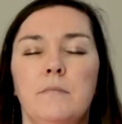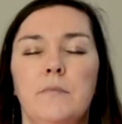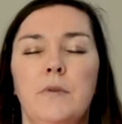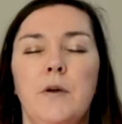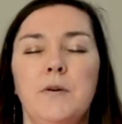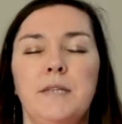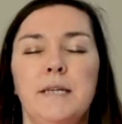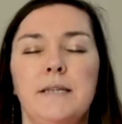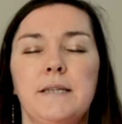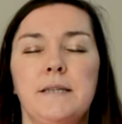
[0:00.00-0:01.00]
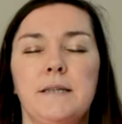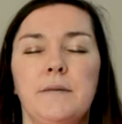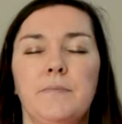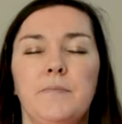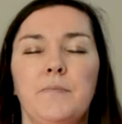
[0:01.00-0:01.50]
notice
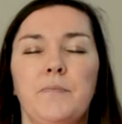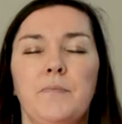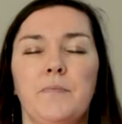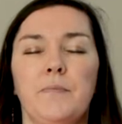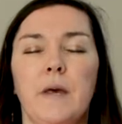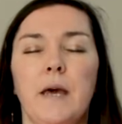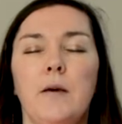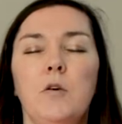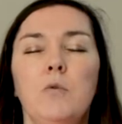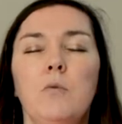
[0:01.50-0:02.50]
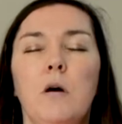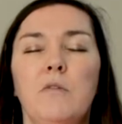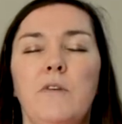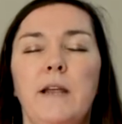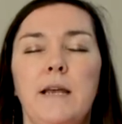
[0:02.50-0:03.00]
how you are
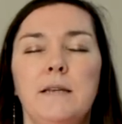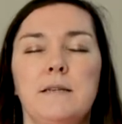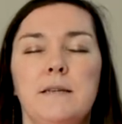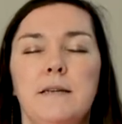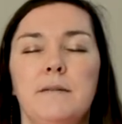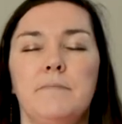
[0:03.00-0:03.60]
feeling today.